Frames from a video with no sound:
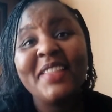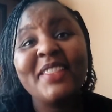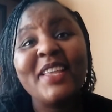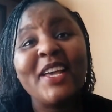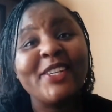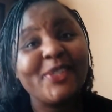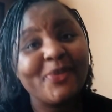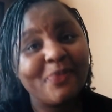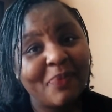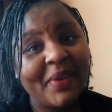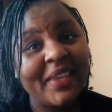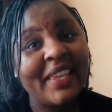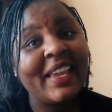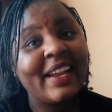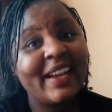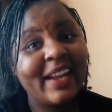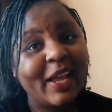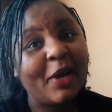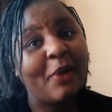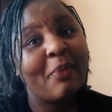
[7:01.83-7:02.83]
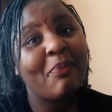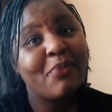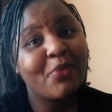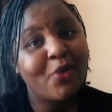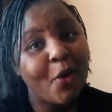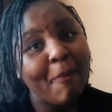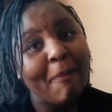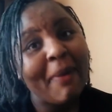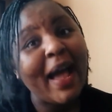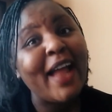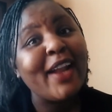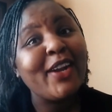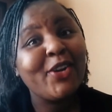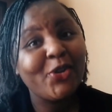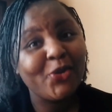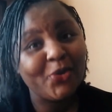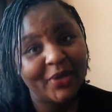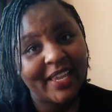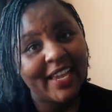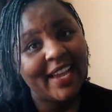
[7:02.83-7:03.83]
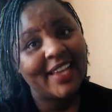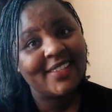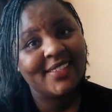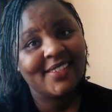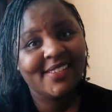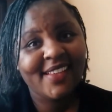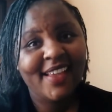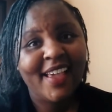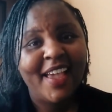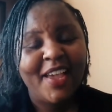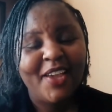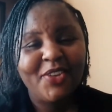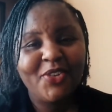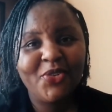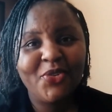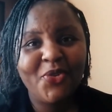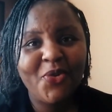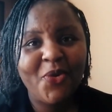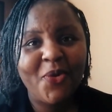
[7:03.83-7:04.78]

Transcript: they're speaking like proper Luyas, you